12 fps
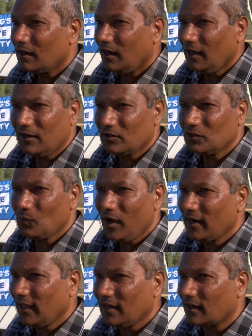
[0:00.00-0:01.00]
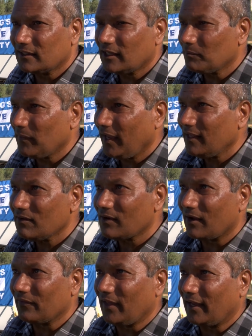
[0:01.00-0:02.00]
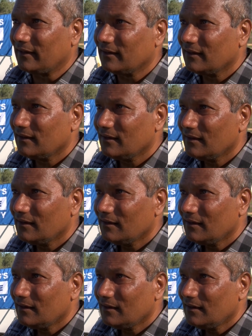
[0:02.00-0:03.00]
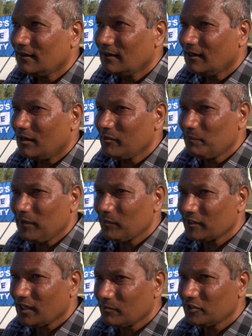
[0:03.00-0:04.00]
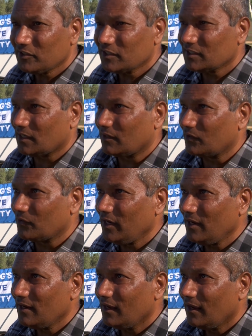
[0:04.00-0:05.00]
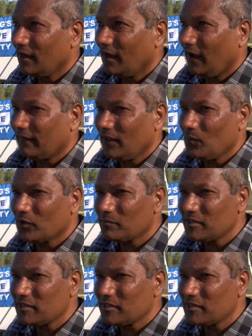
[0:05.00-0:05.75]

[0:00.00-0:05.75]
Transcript: I don't know why, and I can't get my head around that. I mean, people come into this country and they want to